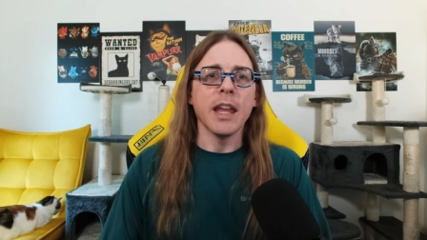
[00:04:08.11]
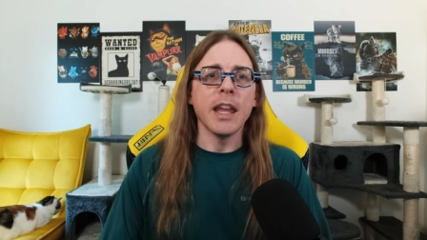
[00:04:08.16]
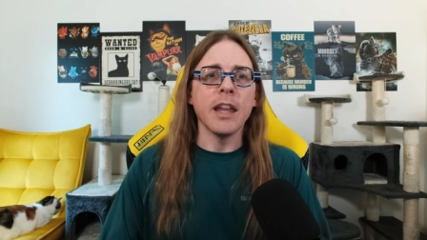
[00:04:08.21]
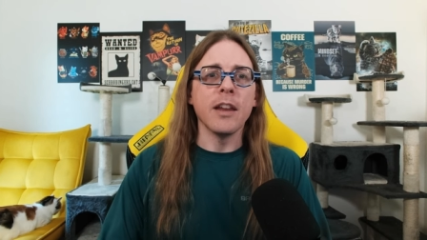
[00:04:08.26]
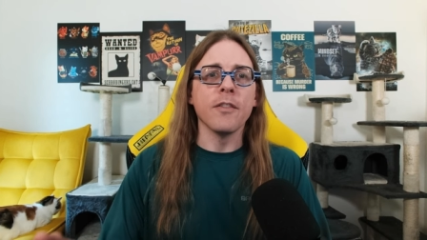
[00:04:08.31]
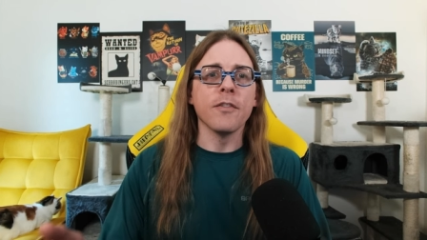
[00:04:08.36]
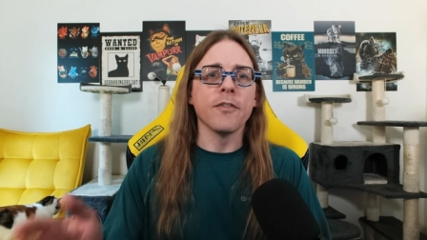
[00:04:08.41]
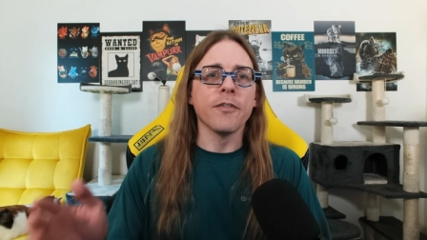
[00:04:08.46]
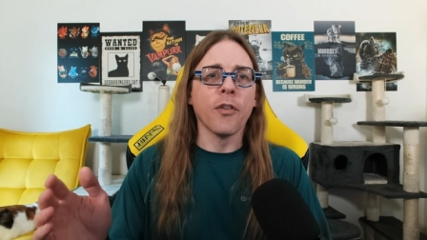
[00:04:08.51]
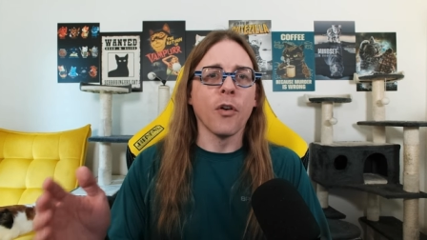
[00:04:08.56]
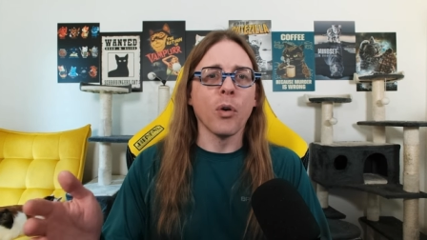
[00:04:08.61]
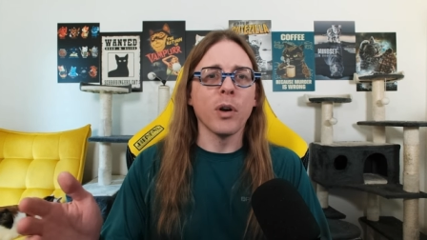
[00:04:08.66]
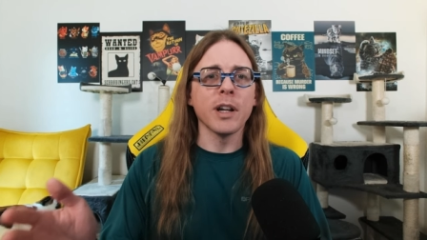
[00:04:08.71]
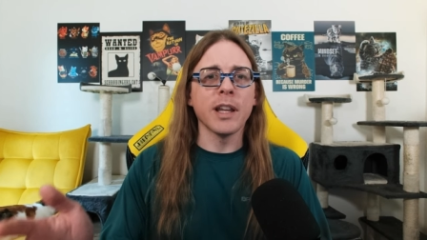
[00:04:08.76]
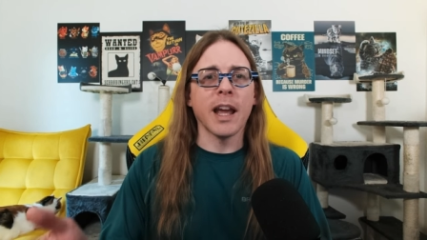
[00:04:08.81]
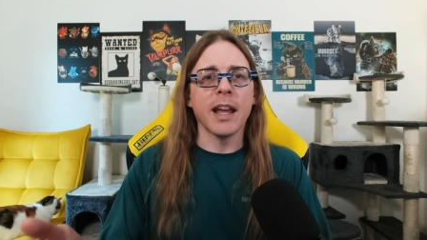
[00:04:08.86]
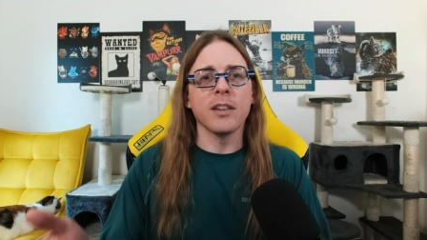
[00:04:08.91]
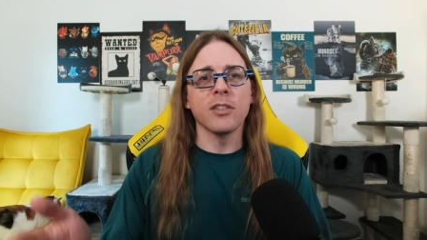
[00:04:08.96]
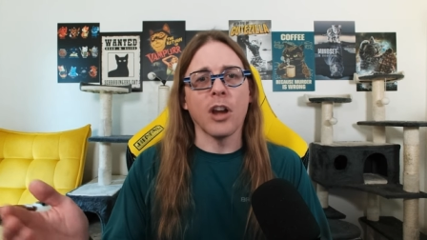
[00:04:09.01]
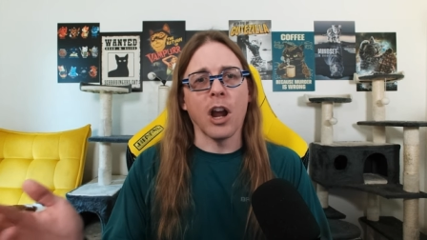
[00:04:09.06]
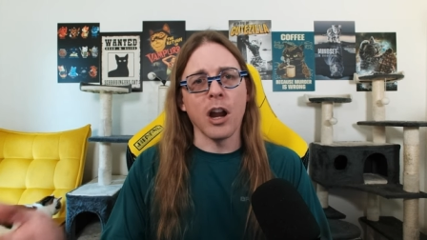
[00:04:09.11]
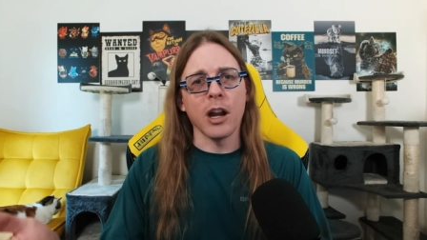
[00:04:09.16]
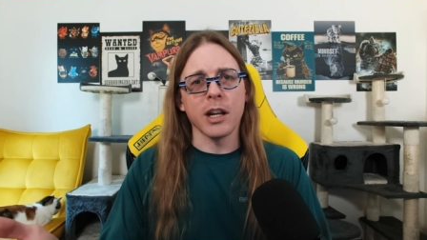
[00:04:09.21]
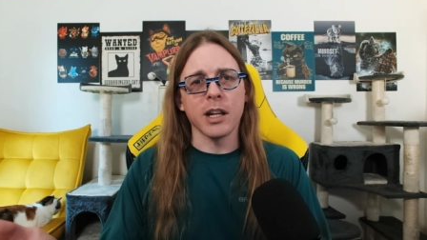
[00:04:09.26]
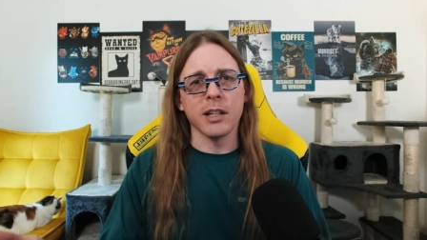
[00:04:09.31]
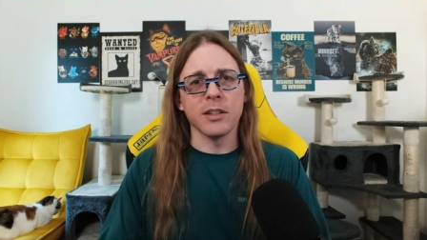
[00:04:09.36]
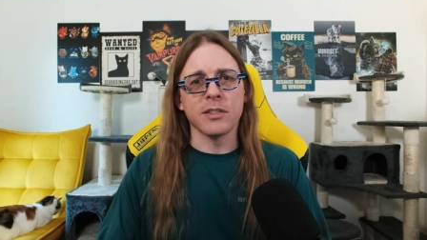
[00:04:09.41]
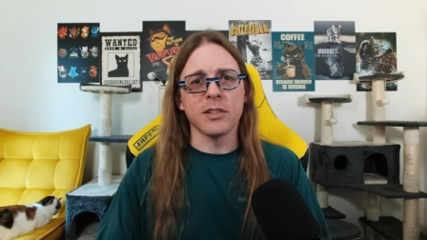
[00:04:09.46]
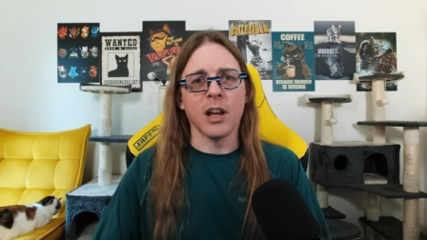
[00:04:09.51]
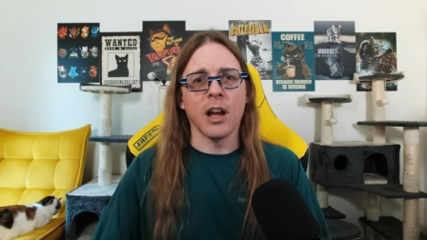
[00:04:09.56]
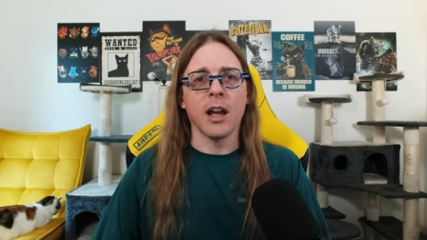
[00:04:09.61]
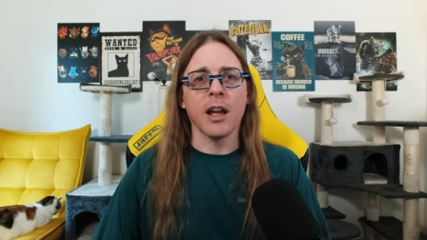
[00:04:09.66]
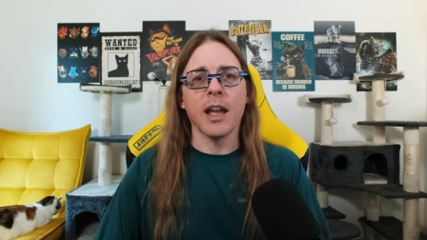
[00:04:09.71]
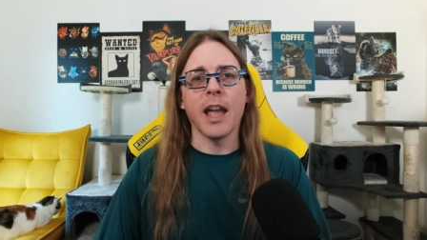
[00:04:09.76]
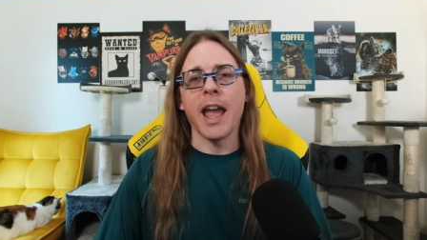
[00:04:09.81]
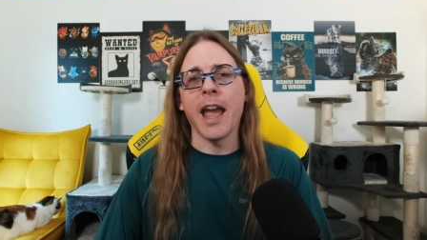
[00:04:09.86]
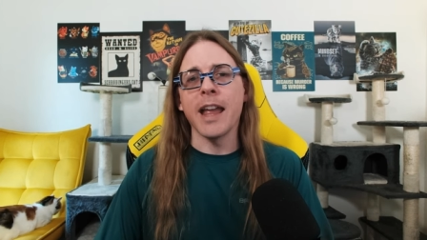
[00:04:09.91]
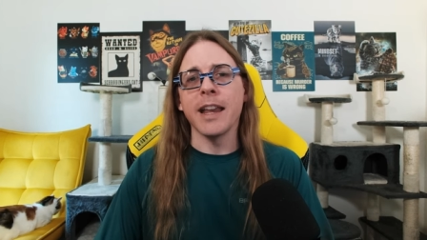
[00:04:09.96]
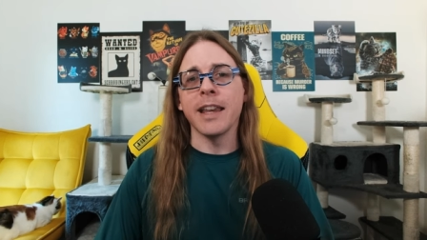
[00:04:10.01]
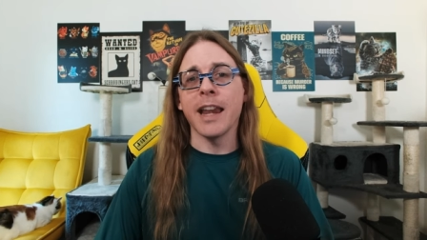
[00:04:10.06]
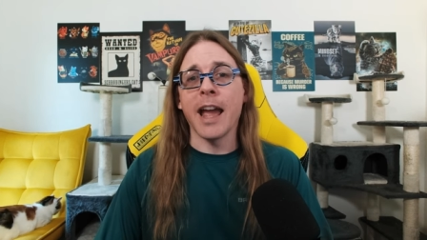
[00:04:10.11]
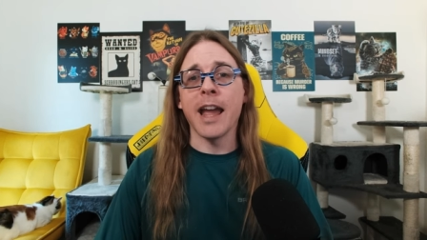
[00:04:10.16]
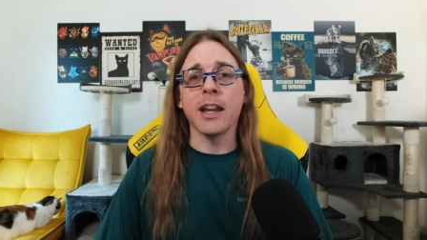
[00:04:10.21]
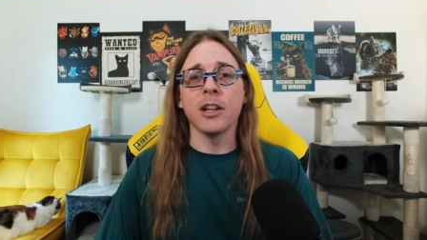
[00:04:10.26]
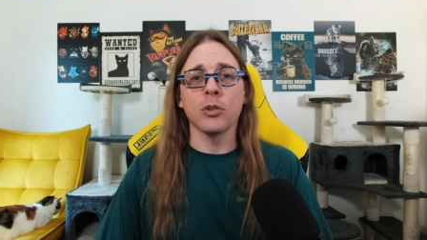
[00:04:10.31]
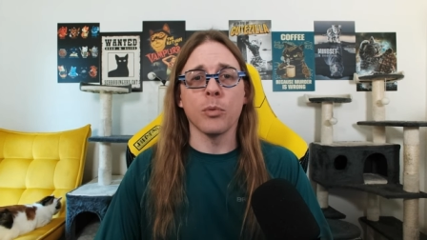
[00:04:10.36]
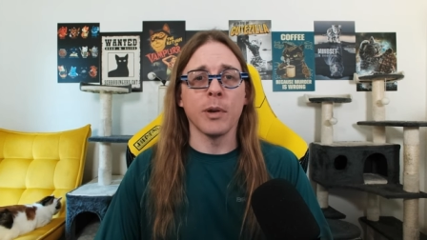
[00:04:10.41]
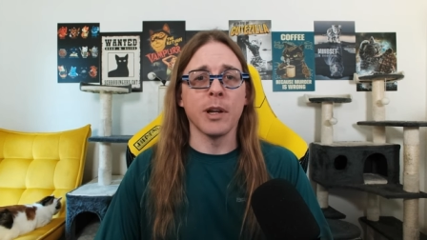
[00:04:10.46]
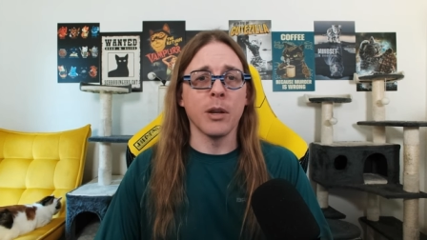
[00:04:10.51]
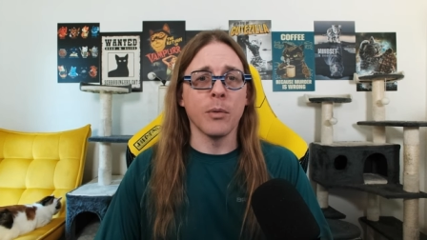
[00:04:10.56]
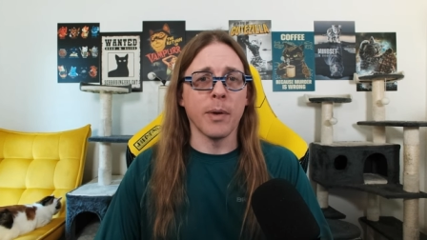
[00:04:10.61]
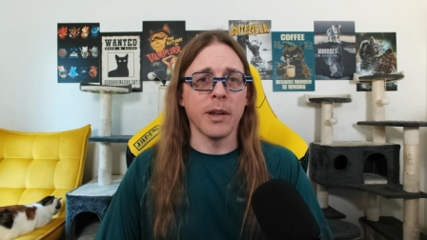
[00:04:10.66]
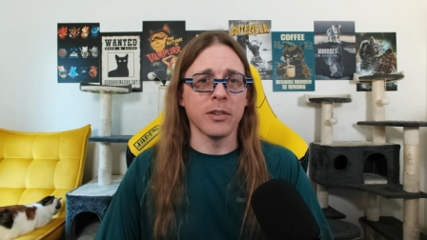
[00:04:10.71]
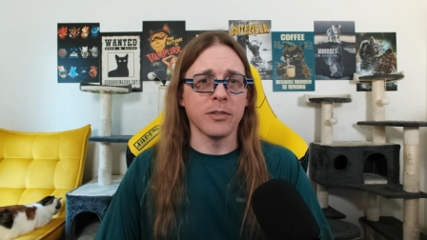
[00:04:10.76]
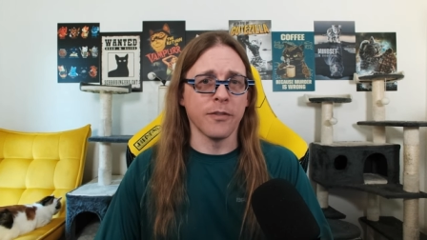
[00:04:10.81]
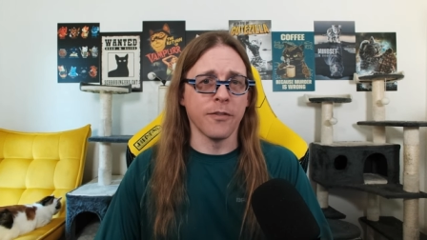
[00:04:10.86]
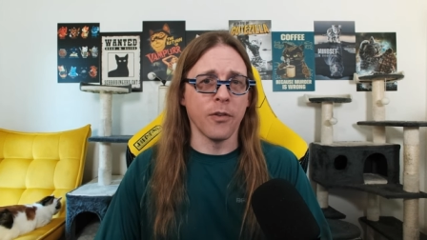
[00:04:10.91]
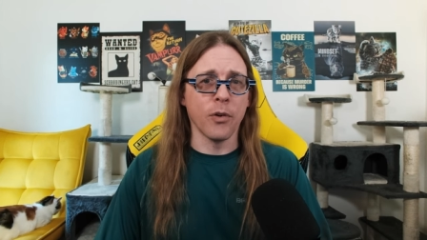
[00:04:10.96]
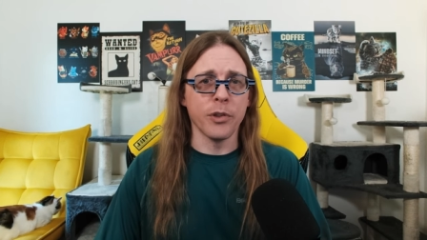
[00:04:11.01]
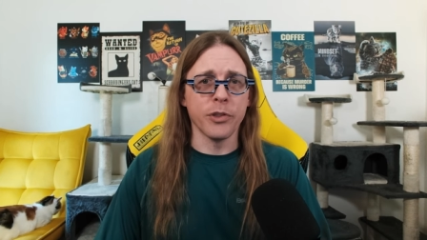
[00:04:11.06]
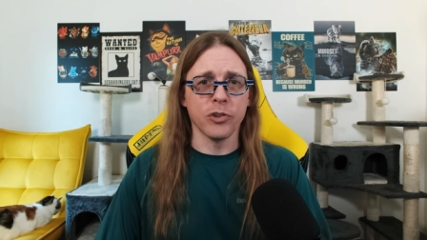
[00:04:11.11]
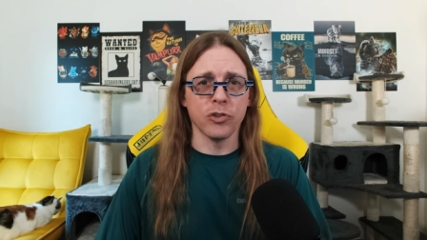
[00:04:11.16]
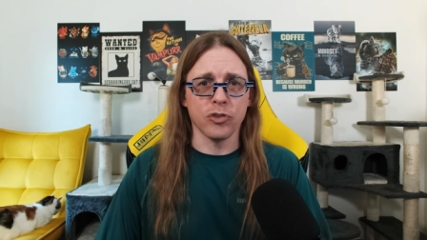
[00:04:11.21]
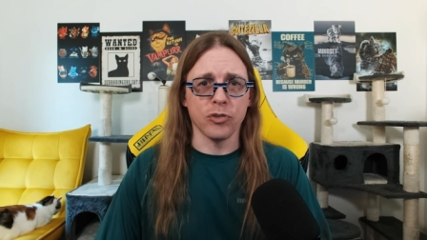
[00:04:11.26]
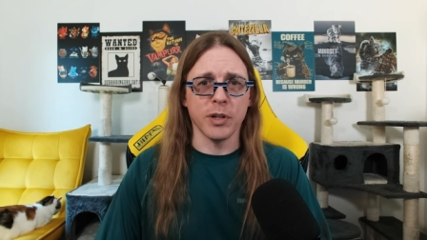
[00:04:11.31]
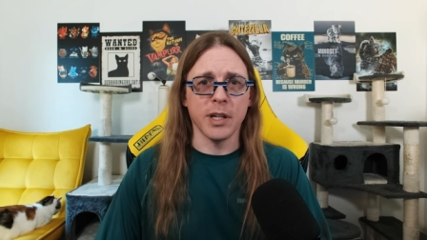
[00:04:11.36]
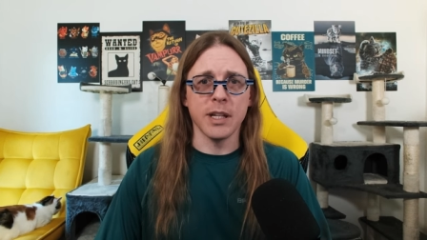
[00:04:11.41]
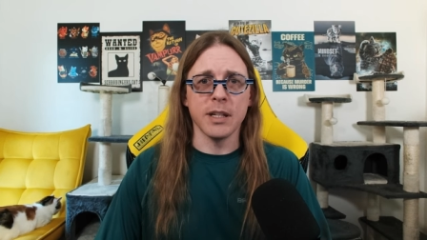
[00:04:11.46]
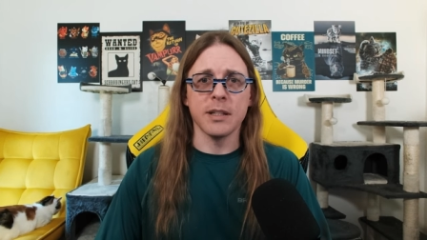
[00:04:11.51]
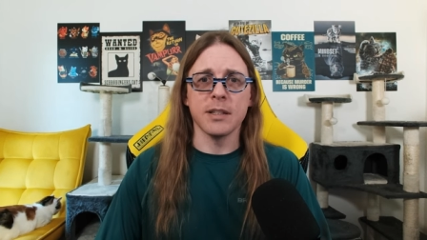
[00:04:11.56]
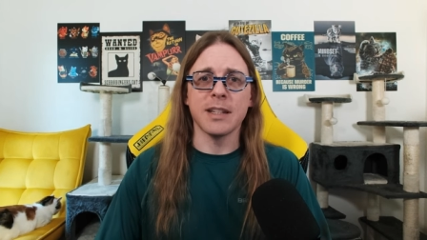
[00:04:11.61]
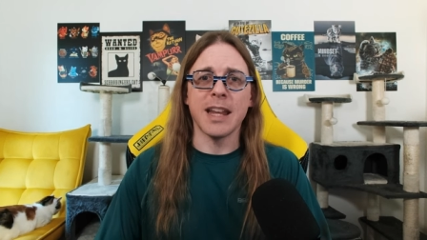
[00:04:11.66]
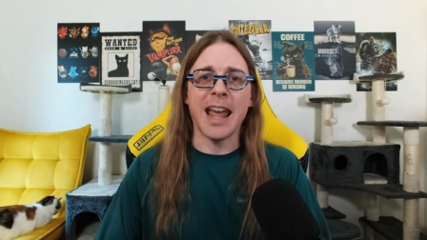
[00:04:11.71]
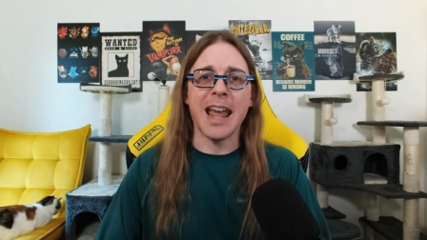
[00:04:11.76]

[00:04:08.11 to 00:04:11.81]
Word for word: In Fordyce, Arkansas, at 920 West 4th Street,